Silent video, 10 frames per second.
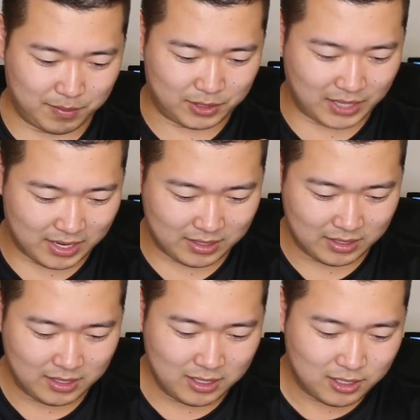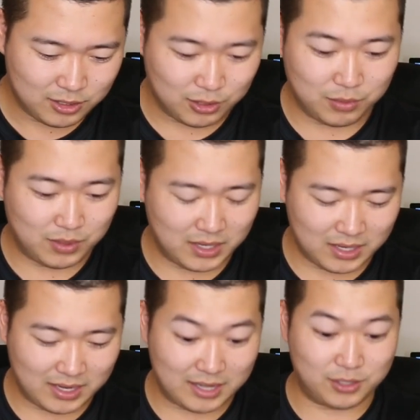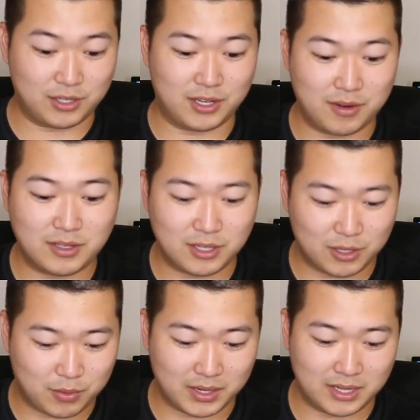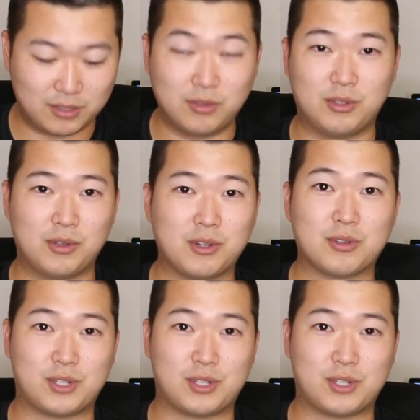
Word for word: number 10, do you need an engineering degree to do your